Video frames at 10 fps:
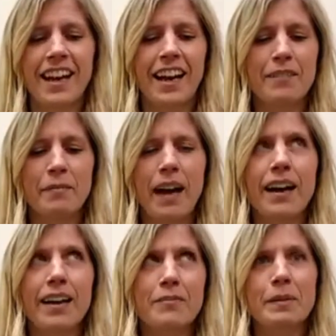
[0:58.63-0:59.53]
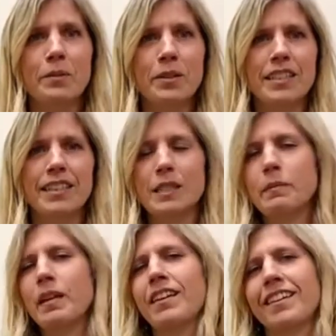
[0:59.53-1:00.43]
Um, I've been wanting to
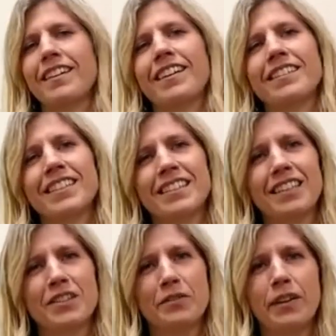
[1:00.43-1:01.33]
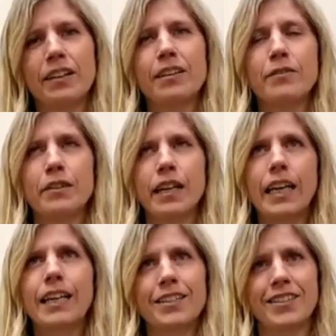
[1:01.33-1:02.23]
be here as a Center Fellow for
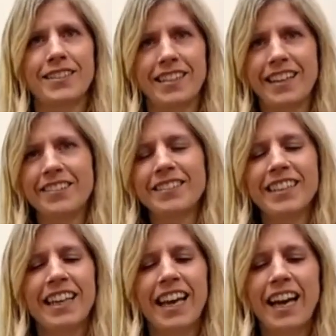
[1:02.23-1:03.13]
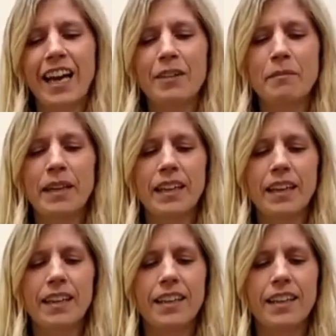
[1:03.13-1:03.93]
ages now. Um, it